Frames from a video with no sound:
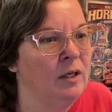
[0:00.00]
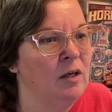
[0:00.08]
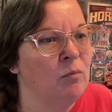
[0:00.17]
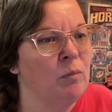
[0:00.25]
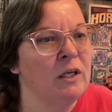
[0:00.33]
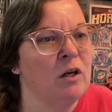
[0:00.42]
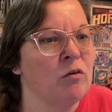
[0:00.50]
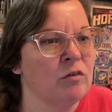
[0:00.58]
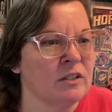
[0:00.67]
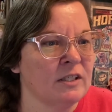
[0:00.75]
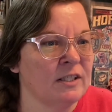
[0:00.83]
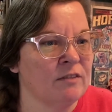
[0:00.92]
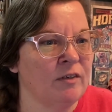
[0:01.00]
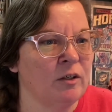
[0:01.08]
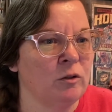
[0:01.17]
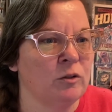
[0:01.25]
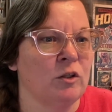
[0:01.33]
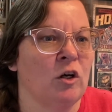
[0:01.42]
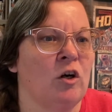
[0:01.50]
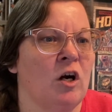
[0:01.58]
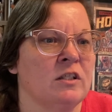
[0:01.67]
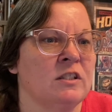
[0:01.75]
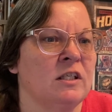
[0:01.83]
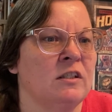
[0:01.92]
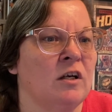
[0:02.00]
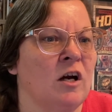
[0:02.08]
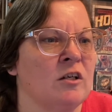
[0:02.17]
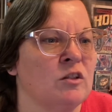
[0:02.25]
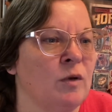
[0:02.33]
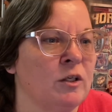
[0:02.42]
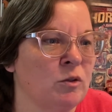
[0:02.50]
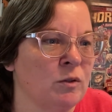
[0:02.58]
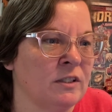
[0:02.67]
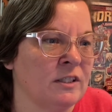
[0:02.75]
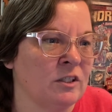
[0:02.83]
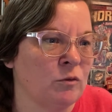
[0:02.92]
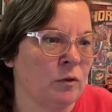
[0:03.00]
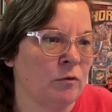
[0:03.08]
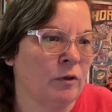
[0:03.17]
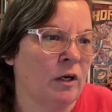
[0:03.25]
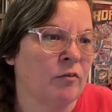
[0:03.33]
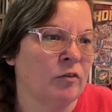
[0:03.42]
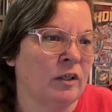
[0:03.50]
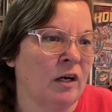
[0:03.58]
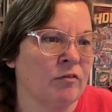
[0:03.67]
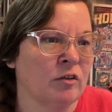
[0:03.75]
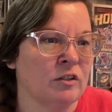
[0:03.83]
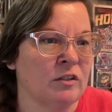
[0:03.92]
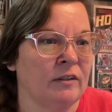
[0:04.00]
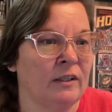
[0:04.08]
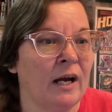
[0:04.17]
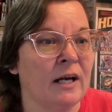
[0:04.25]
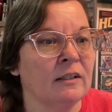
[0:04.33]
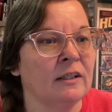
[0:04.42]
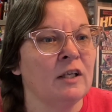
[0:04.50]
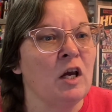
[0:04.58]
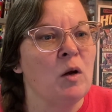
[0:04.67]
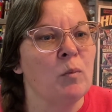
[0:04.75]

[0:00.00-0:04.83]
Many oversized vehicles are crossing the causeway to assist with recovery efforts on the island.